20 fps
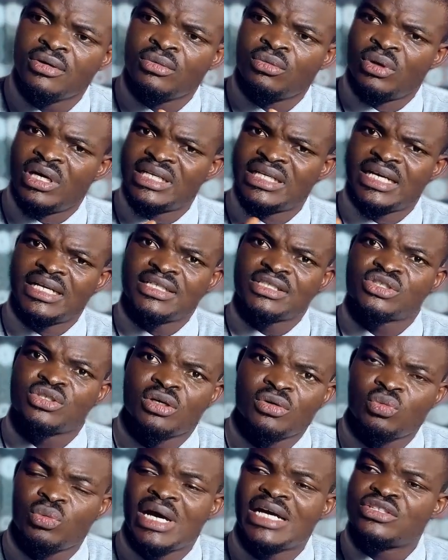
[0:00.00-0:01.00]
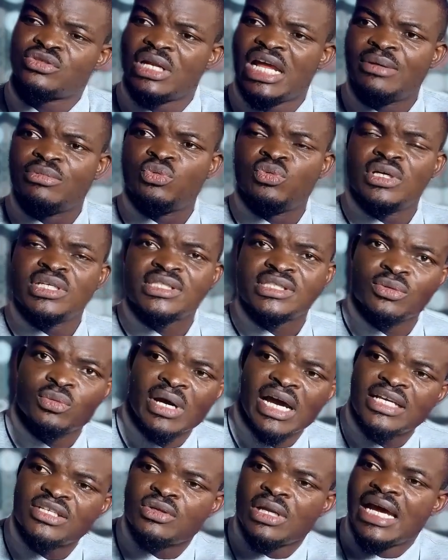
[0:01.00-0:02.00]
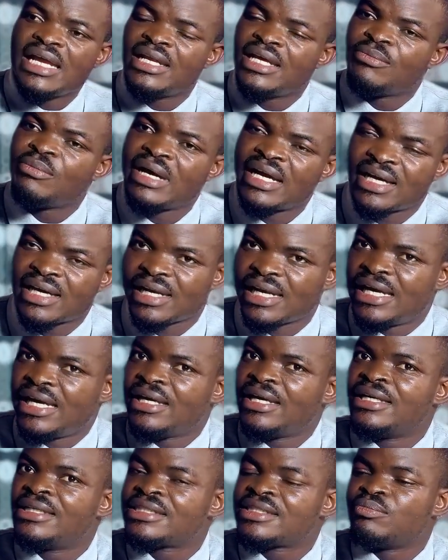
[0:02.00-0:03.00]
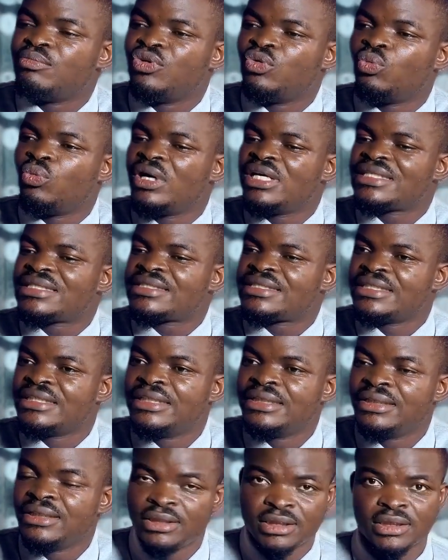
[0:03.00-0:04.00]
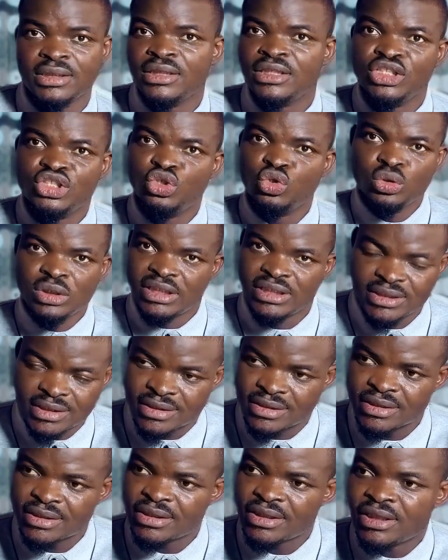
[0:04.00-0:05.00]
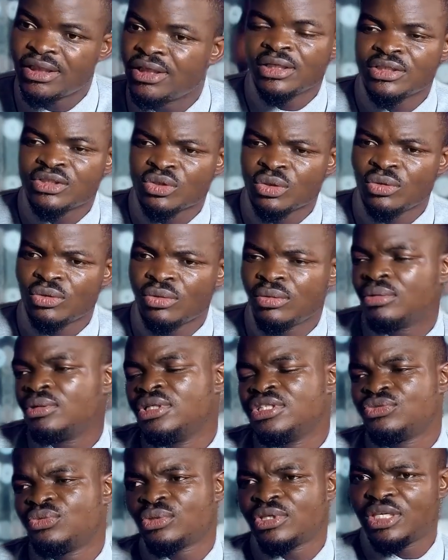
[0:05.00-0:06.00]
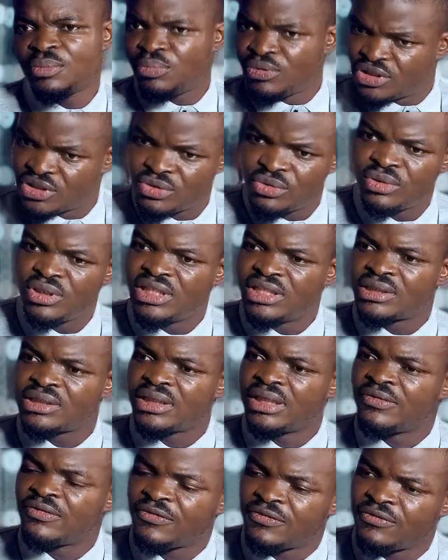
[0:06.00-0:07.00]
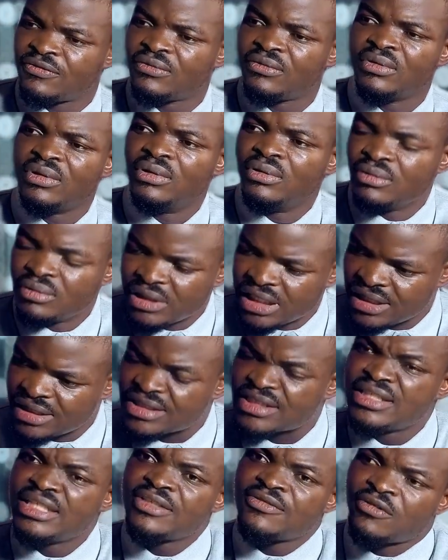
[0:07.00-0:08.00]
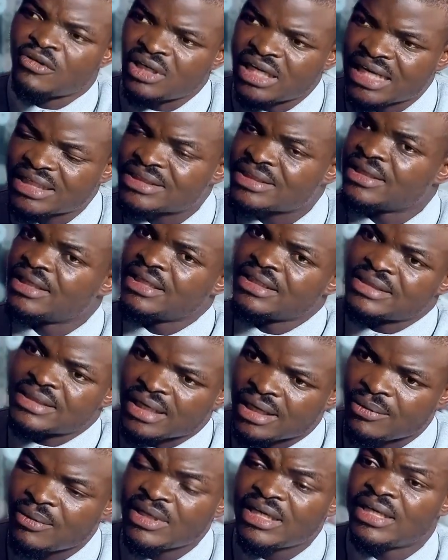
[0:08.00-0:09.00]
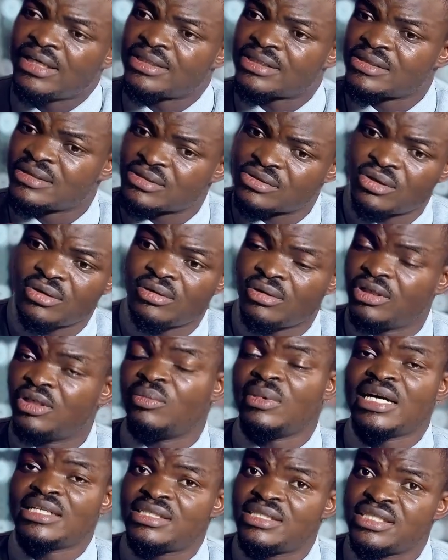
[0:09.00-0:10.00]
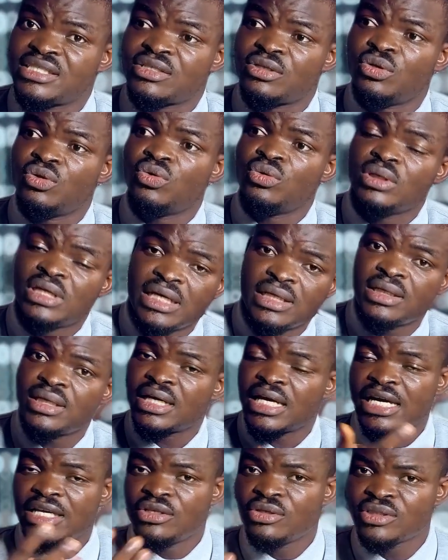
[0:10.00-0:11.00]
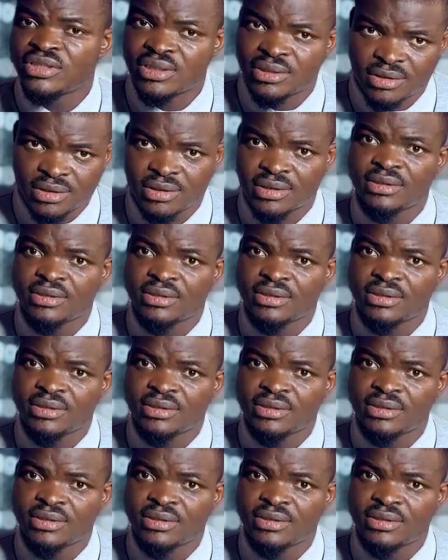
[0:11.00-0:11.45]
When there is sun, why should I let my clients be wasting units? So you should keep his units. If there is need for that later, when there is no sun or the battery is low, then you can use it.